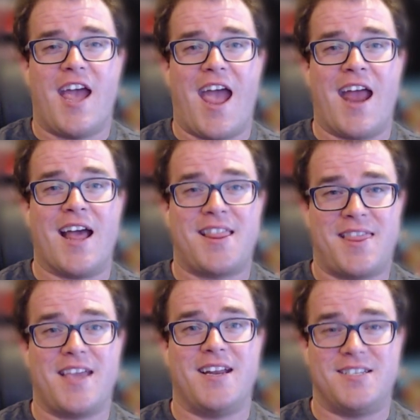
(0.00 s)
and I
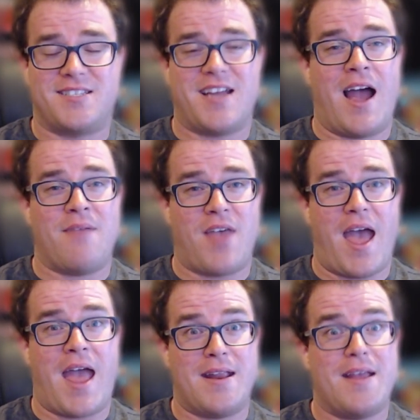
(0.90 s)
think it is time
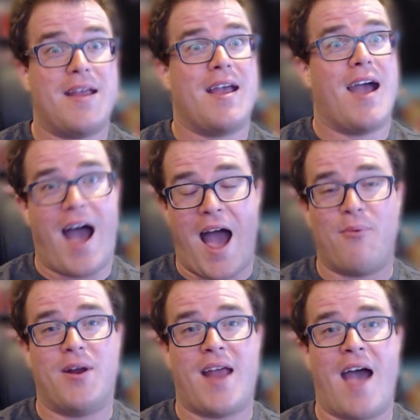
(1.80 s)
that I
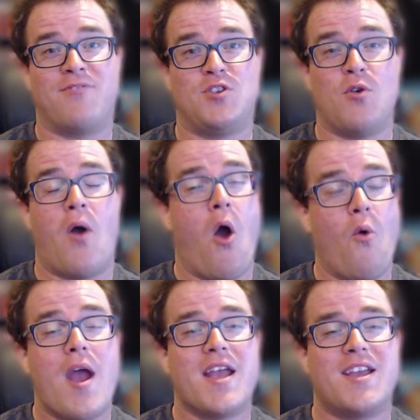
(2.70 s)
would have to
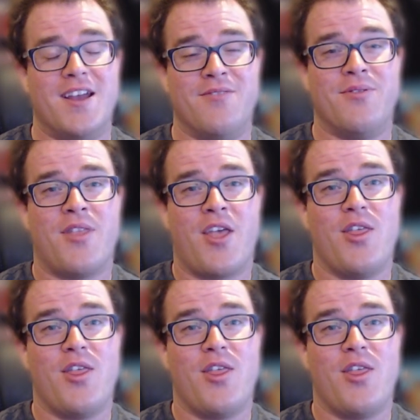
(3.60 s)
awaken